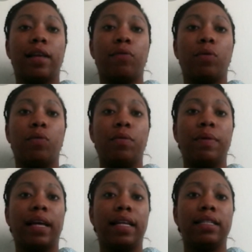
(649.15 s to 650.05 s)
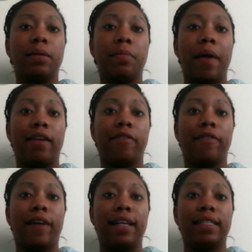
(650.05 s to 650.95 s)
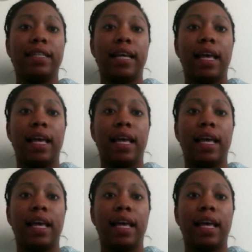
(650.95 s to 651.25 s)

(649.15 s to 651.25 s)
And when we begin to manifest